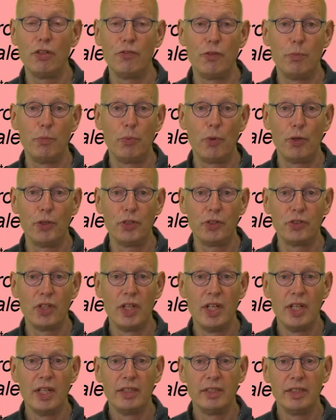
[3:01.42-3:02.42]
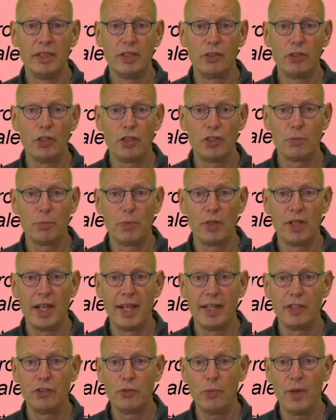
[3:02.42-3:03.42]
of the product that the customer
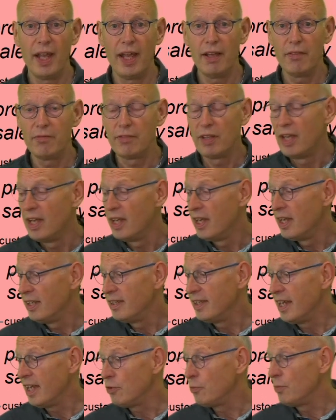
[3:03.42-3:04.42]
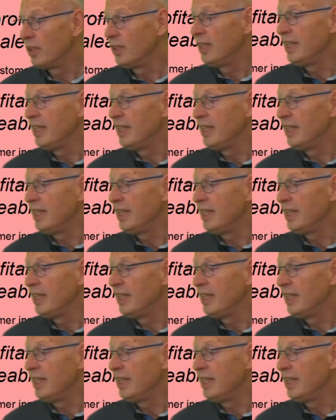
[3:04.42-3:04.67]
likes to have. That will